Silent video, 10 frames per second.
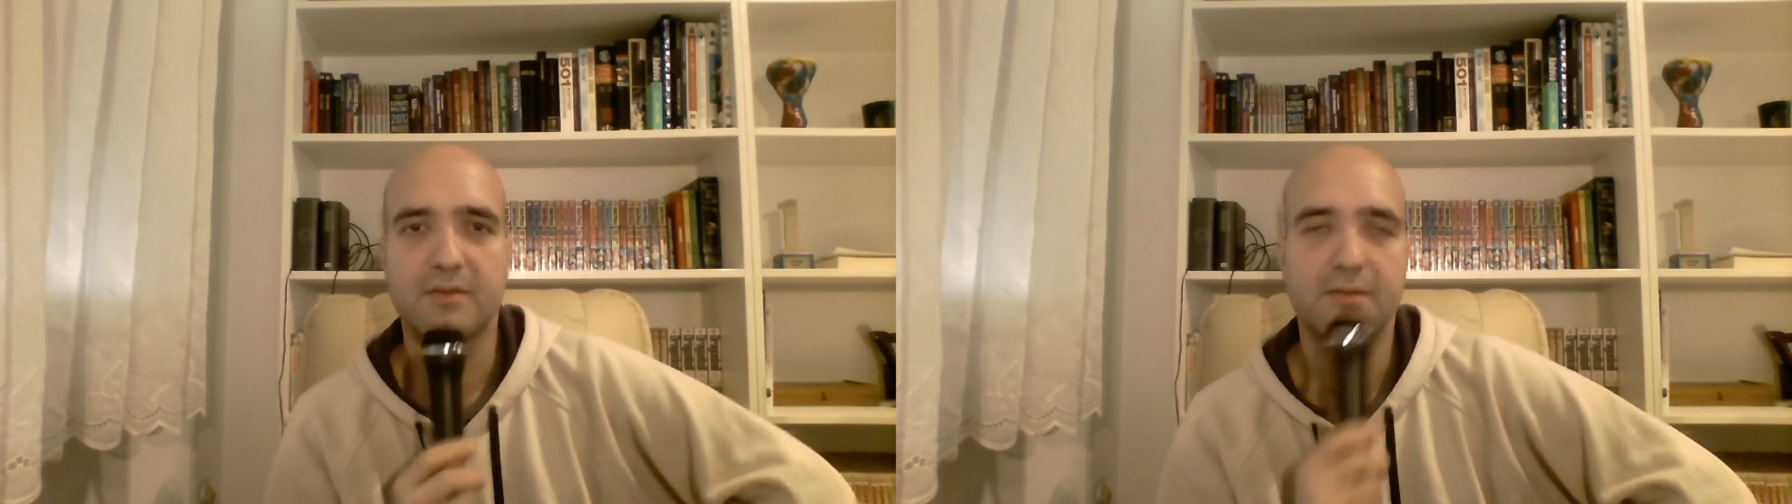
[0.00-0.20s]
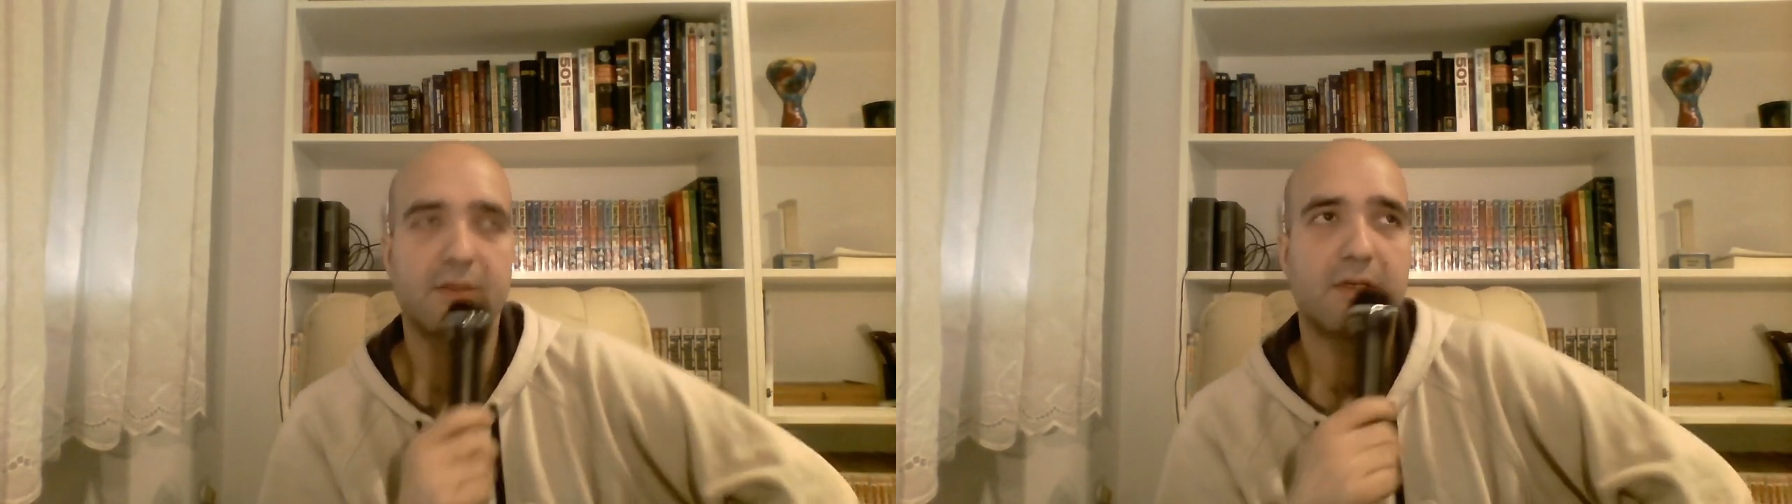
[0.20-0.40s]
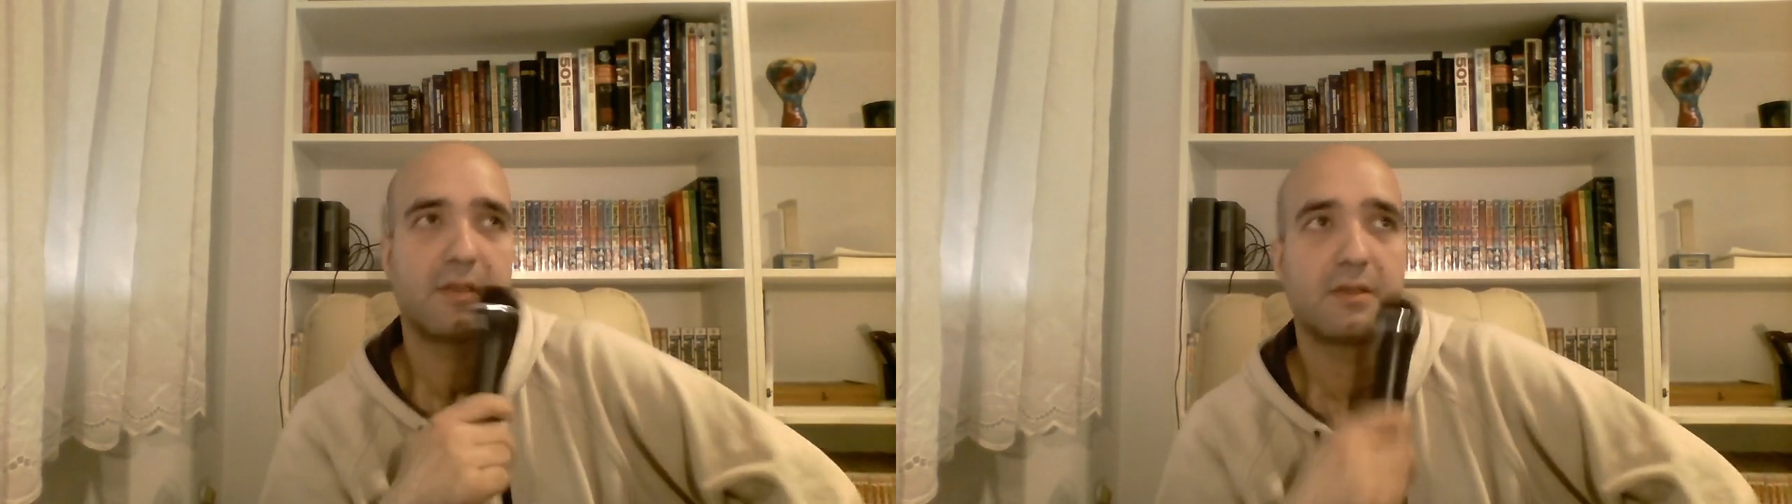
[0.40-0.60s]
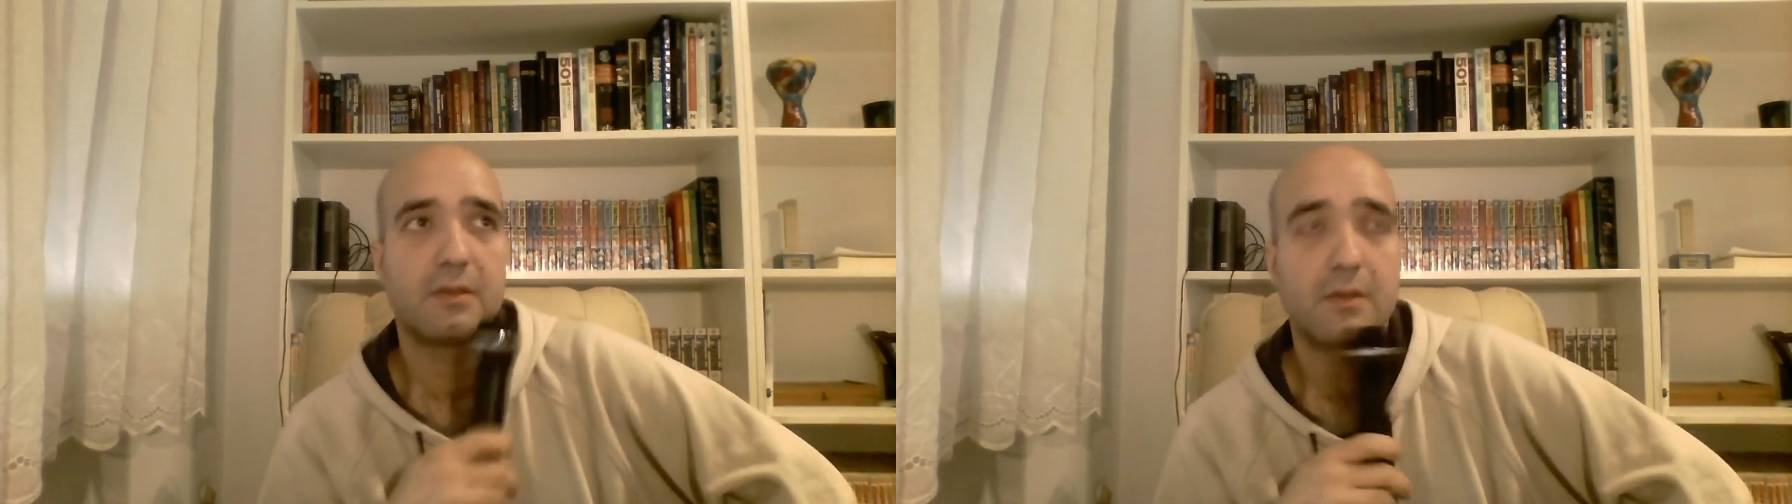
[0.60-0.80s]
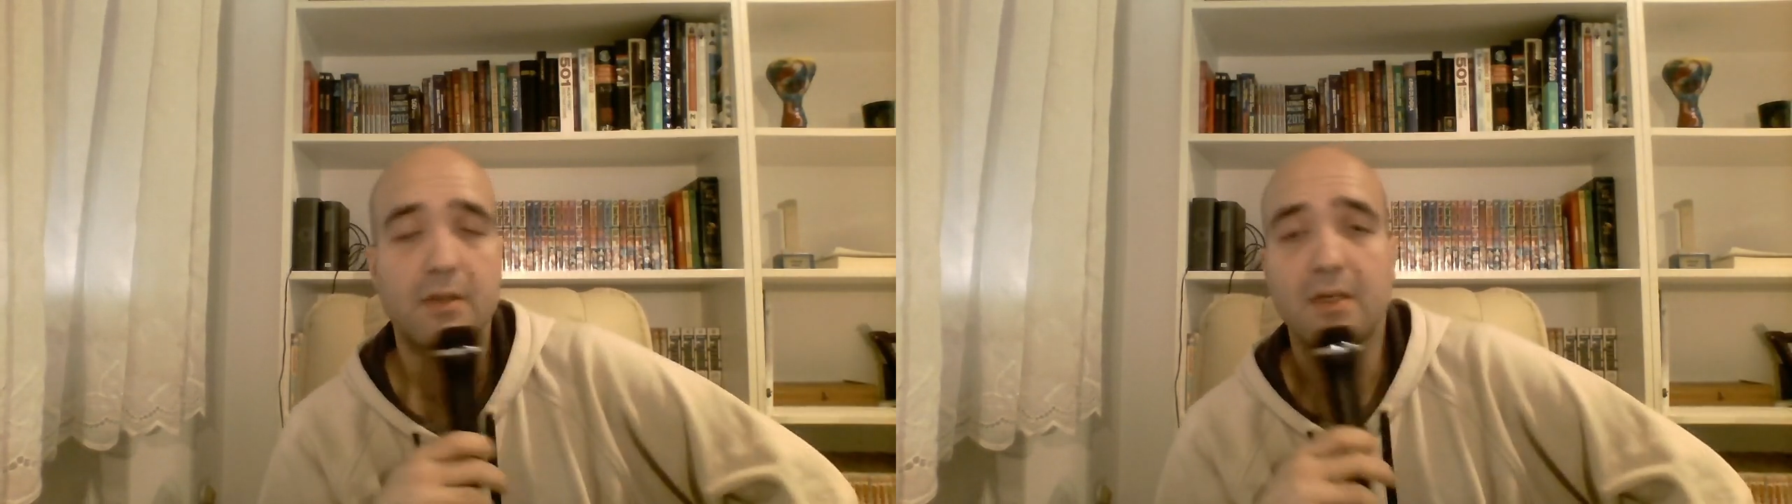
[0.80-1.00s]
battle.
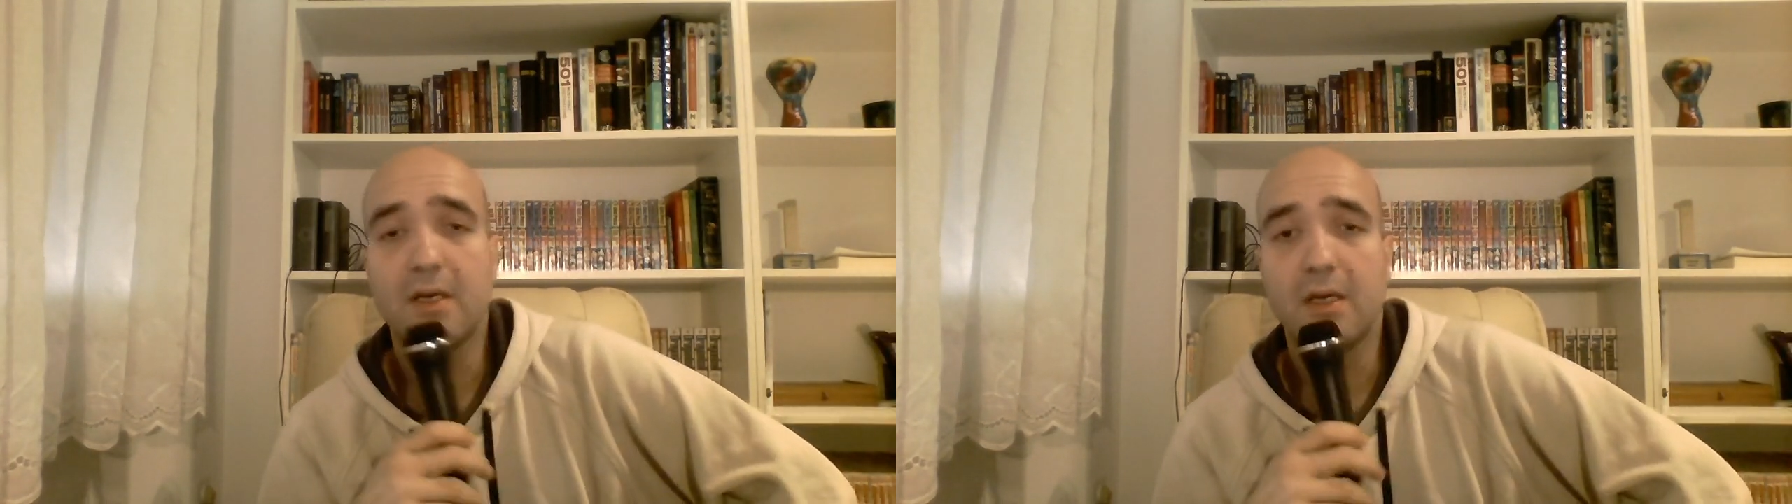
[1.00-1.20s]
And